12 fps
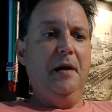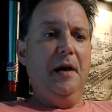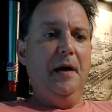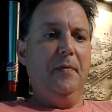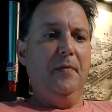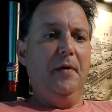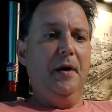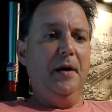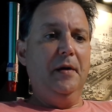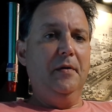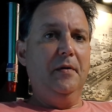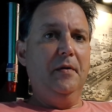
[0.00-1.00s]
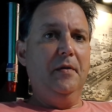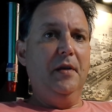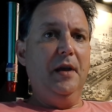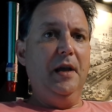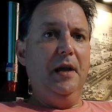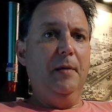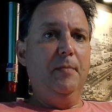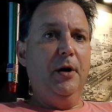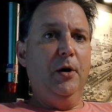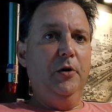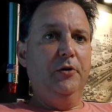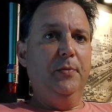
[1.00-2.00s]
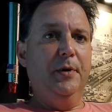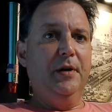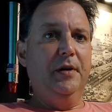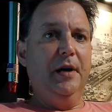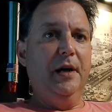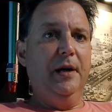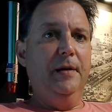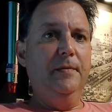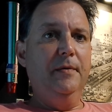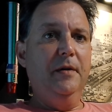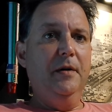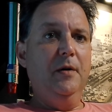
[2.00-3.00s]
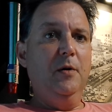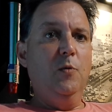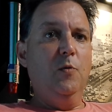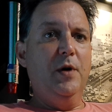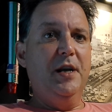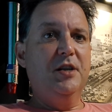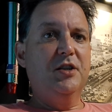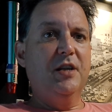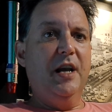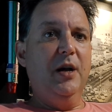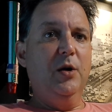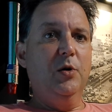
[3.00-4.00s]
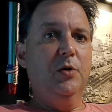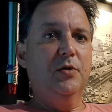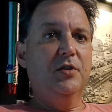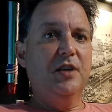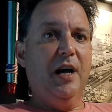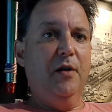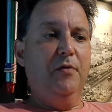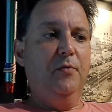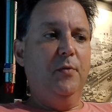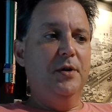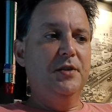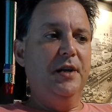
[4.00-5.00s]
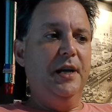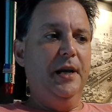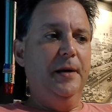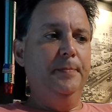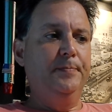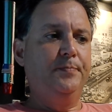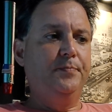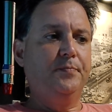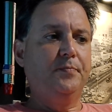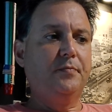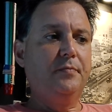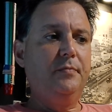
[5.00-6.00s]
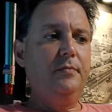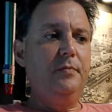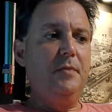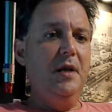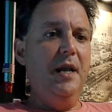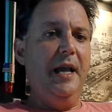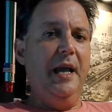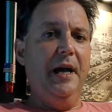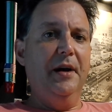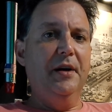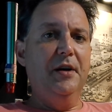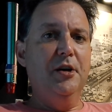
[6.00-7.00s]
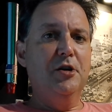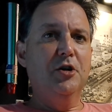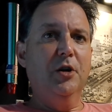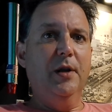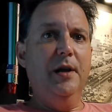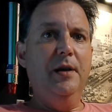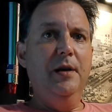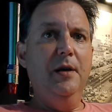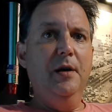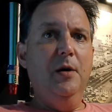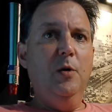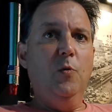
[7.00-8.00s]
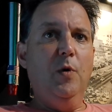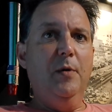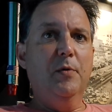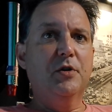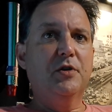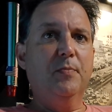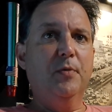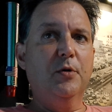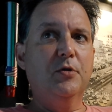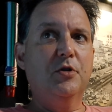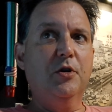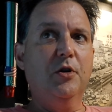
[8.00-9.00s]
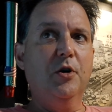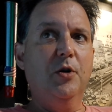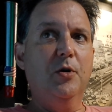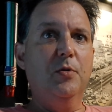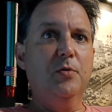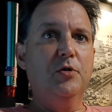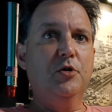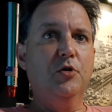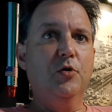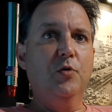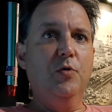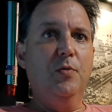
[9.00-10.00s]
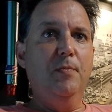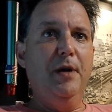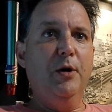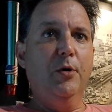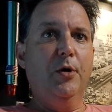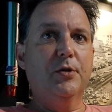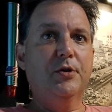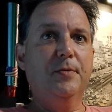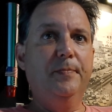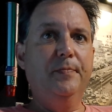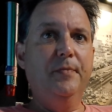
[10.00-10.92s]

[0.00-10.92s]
and then the penultimate day we sail south once again, and initially we were supposed to go to Mykonos.